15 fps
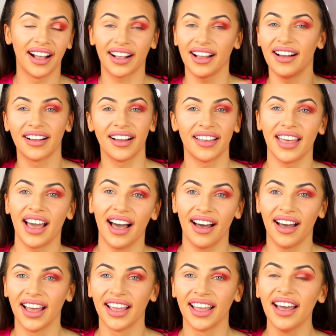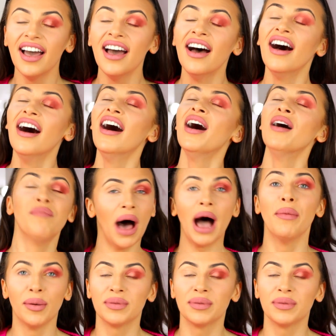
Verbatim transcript: I can't go that high. But I'm